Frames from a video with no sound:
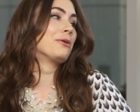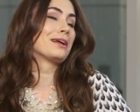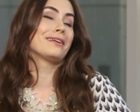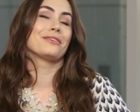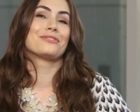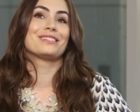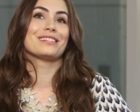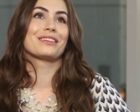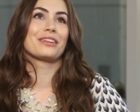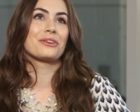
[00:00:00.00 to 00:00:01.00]
point, you've
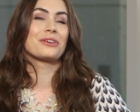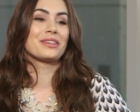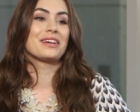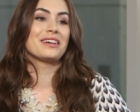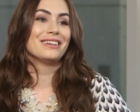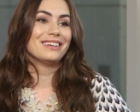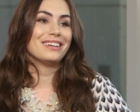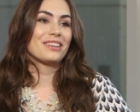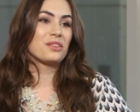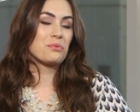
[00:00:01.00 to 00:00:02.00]
seen literally the